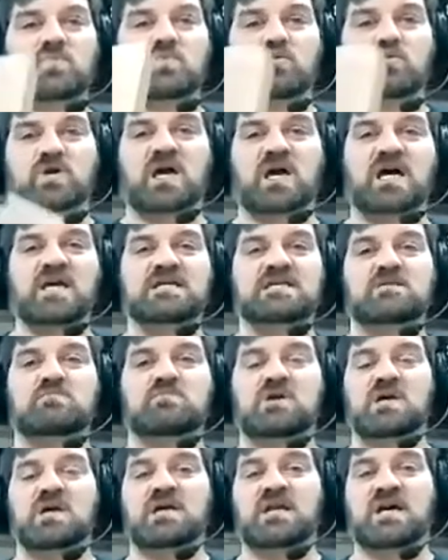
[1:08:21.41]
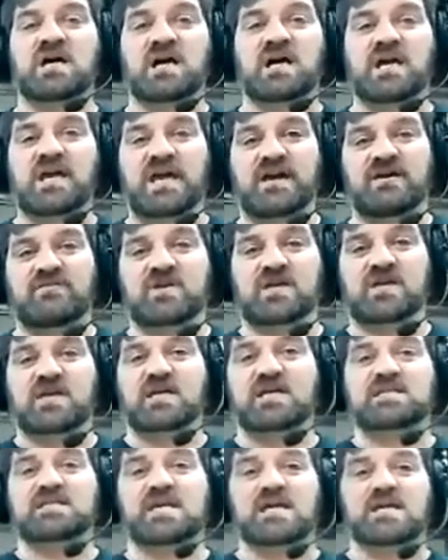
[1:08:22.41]
When I did mine, I have
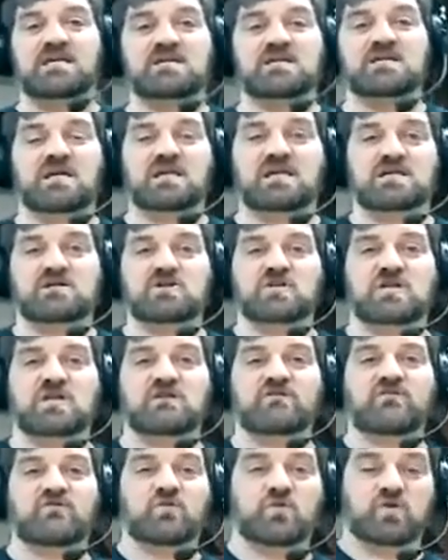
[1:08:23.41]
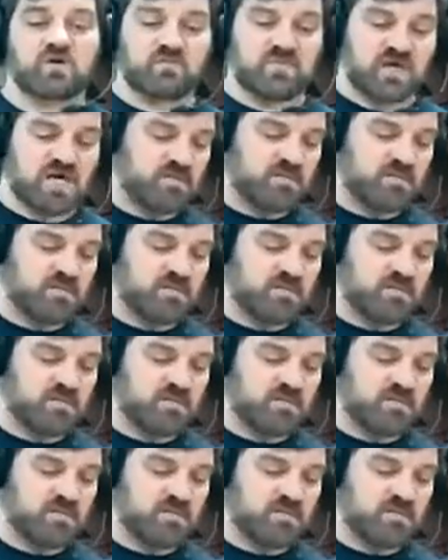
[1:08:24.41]
a Tenon Cutting Jig for my